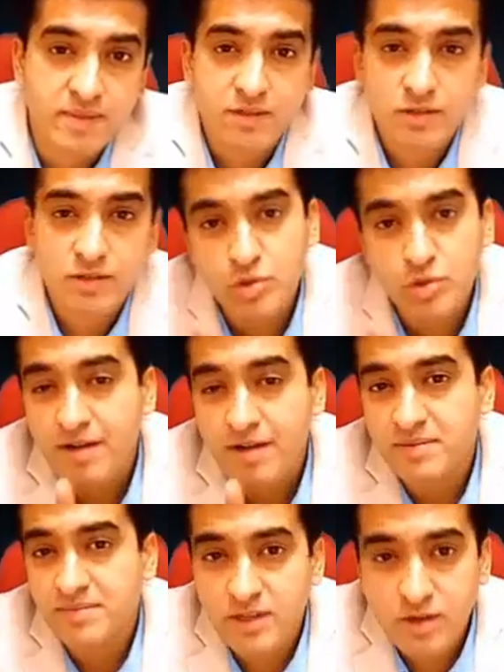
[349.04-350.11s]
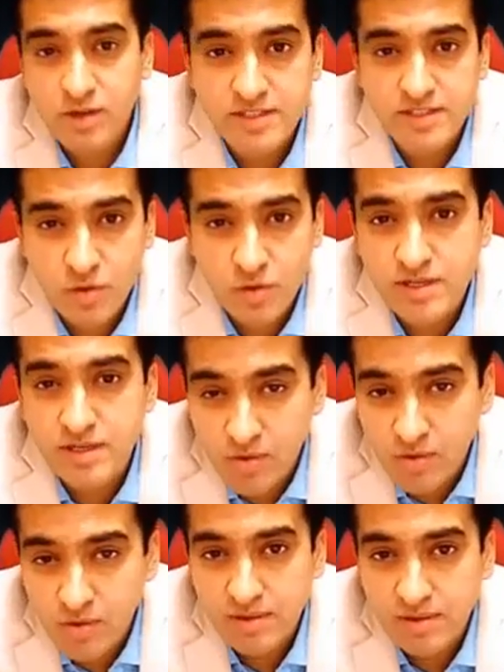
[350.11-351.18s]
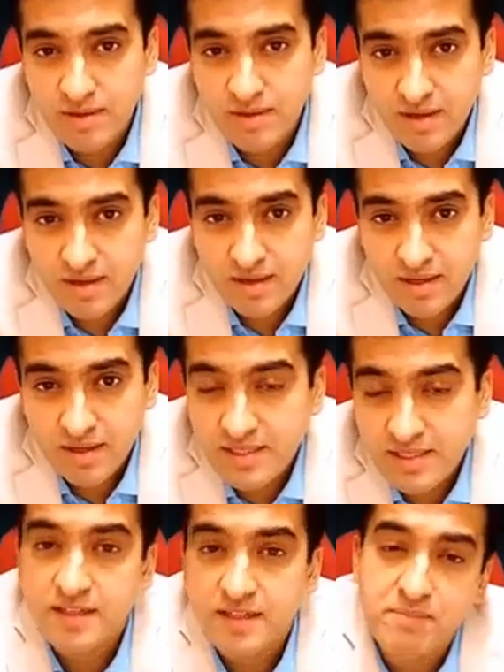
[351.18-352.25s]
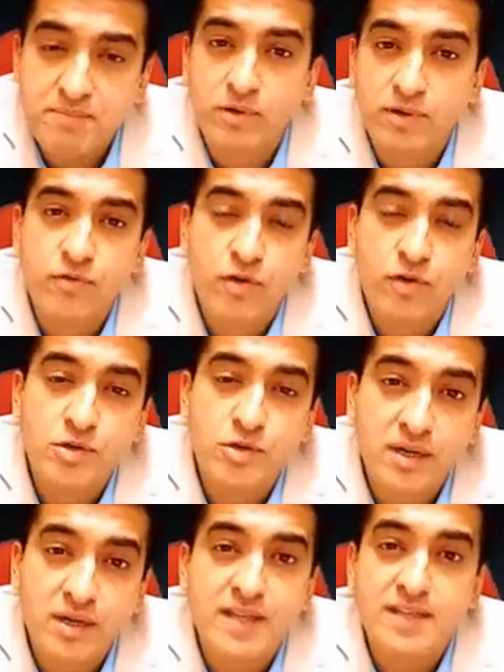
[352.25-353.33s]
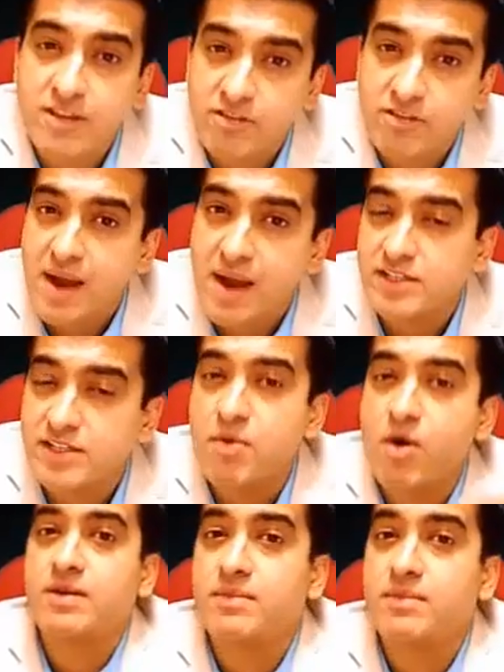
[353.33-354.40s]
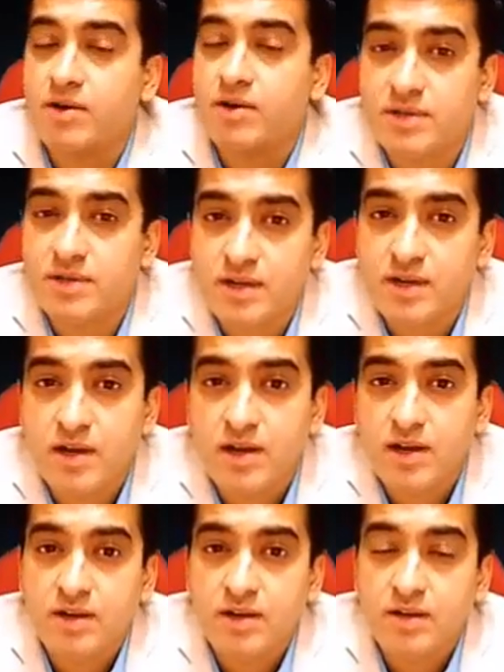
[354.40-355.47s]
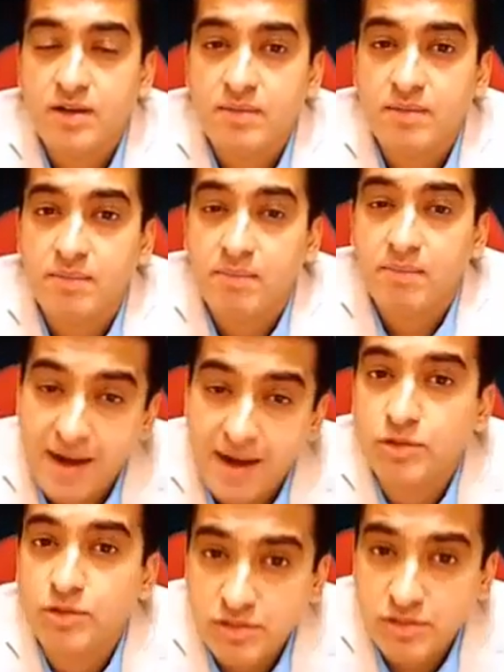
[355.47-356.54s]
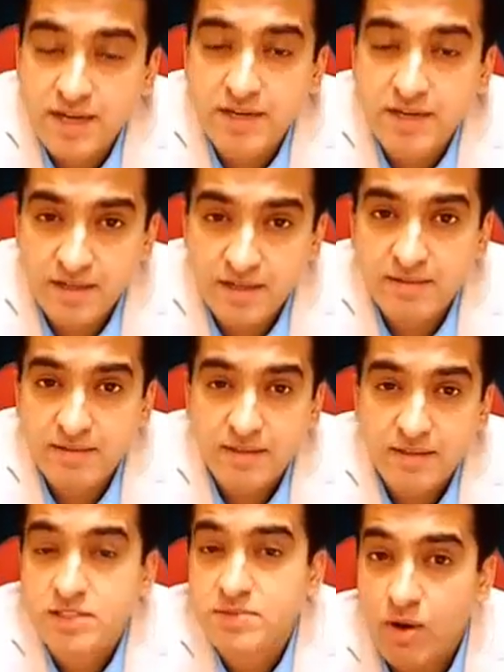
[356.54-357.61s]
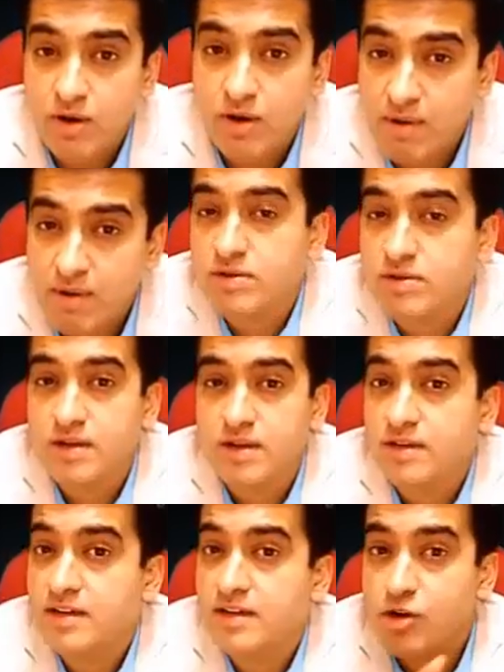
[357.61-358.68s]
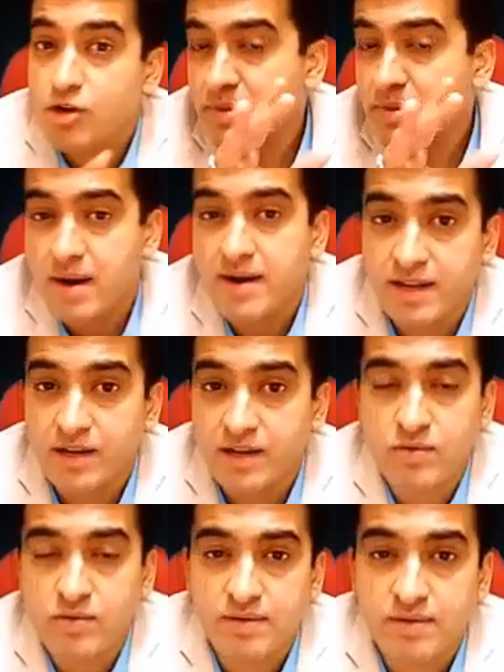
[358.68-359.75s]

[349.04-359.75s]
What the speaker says: Do you have something called as a social goal? Isn't it important for you to at least give back a small amount back to the society? The small amount need not be money alone.